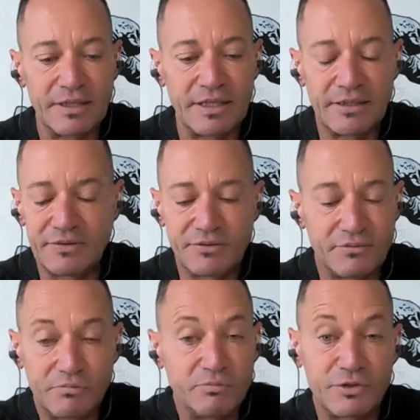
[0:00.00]

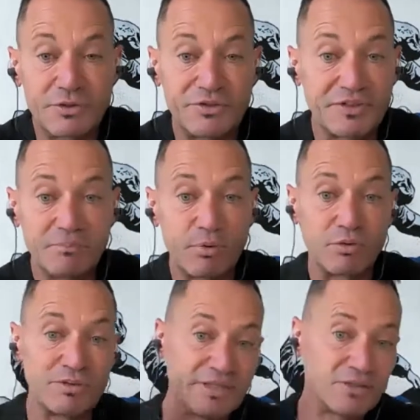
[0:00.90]
is very
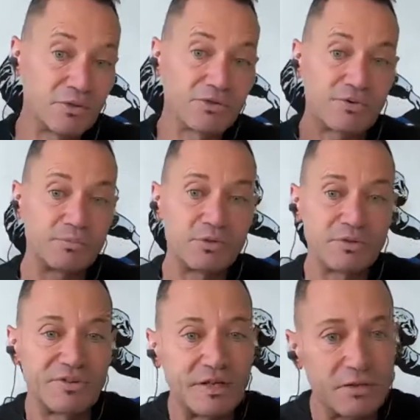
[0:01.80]
simple. It goes from
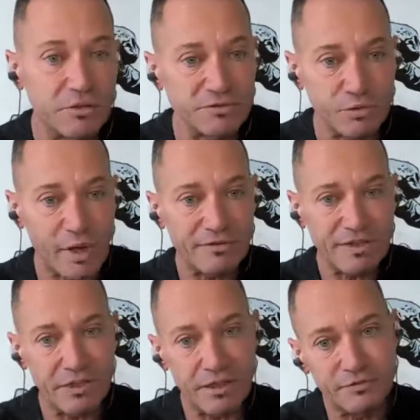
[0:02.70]
the center of
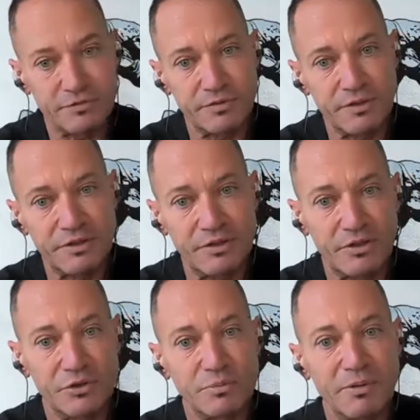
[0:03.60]
gravity of a
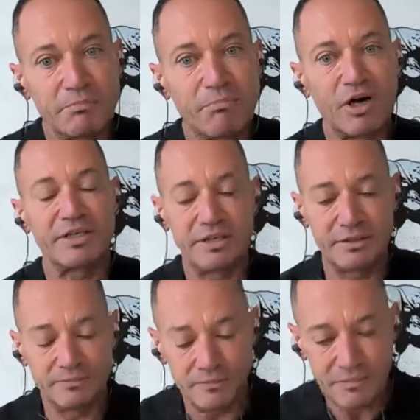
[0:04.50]
human
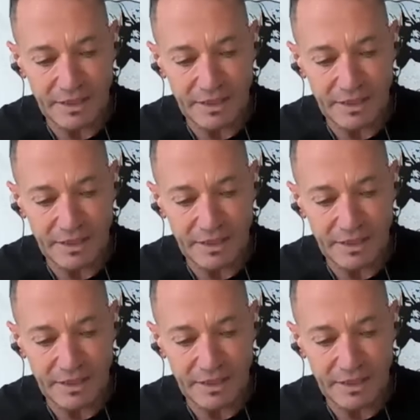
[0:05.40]
body,